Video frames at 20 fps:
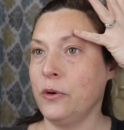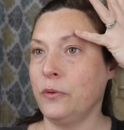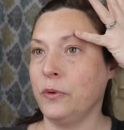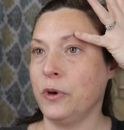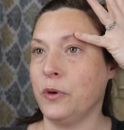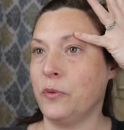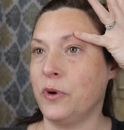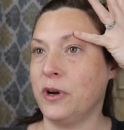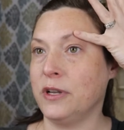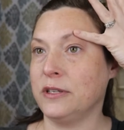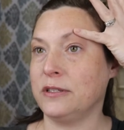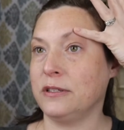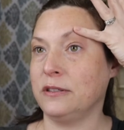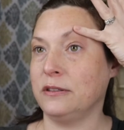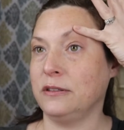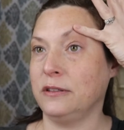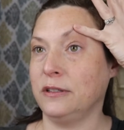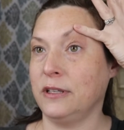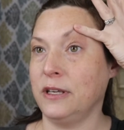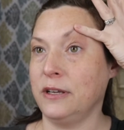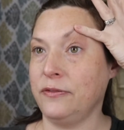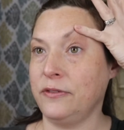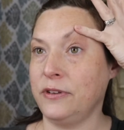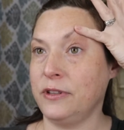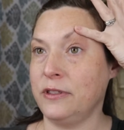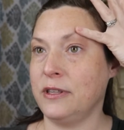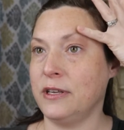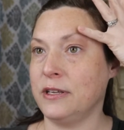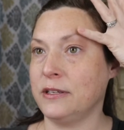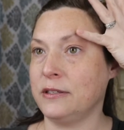we want to
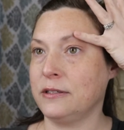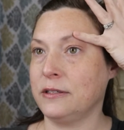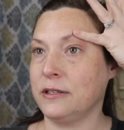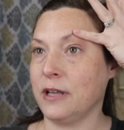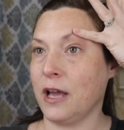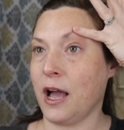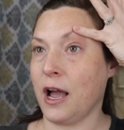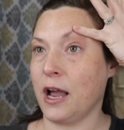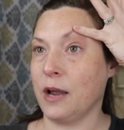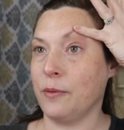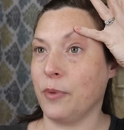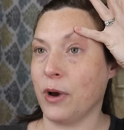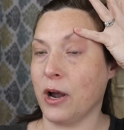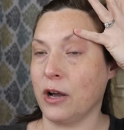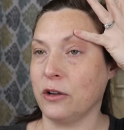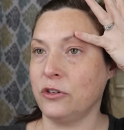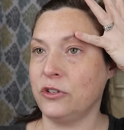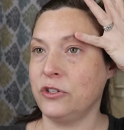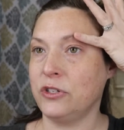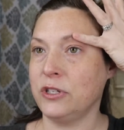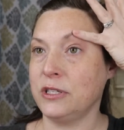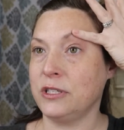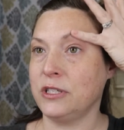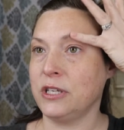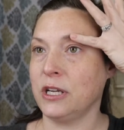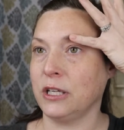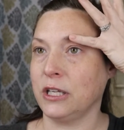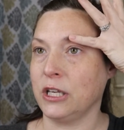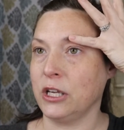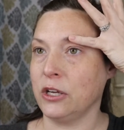lift this eyebrow just
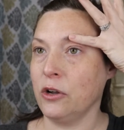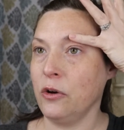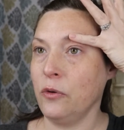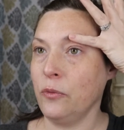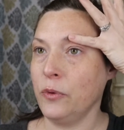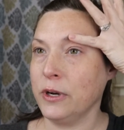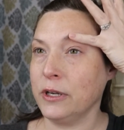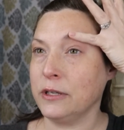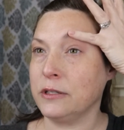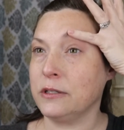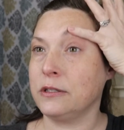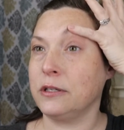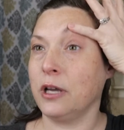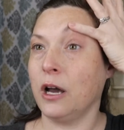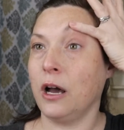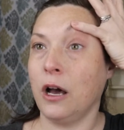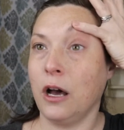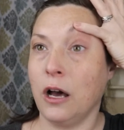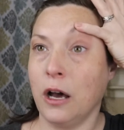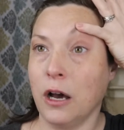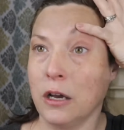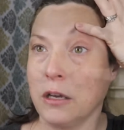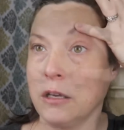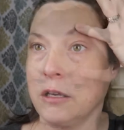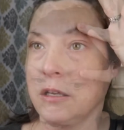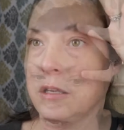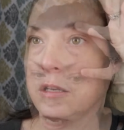gently. You don't want to tug.